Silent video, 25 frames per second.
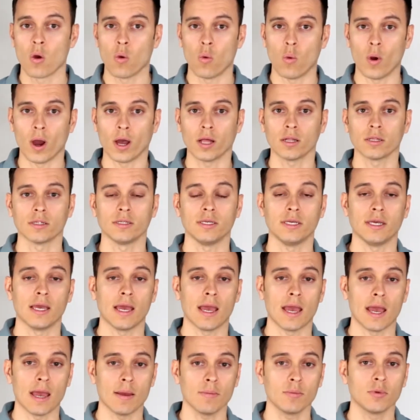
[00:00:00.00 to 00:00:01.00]
while the
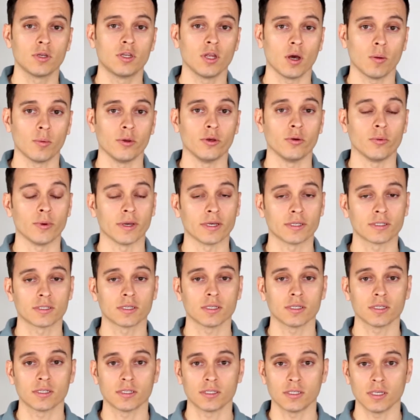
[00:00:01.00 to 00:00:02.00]
M W X
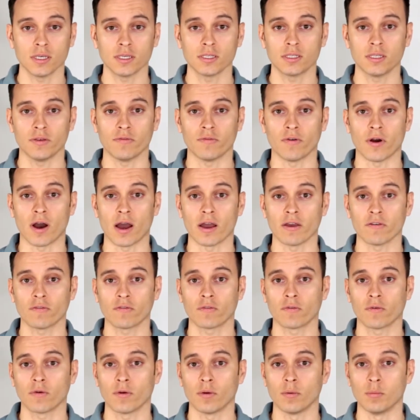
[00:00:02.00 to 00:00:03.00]
sixty-five,